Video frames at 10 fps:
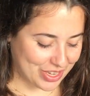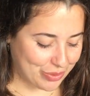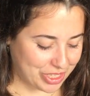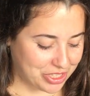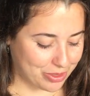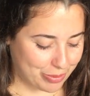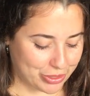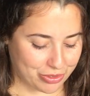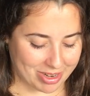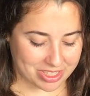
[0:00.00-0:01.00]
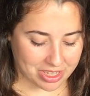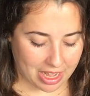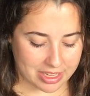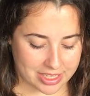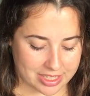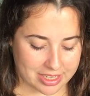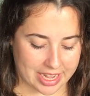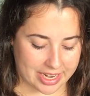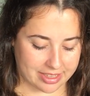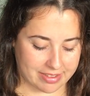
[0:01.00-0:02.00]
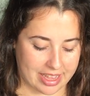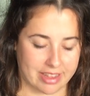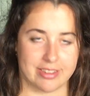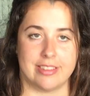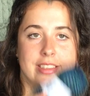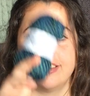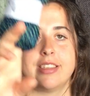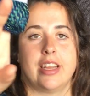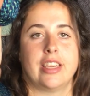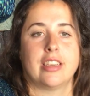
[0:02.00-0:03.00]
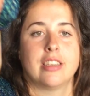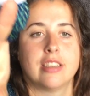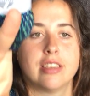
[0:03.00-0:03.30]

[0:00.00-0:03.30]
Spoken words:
which is a mercerized cotton, and it has this like,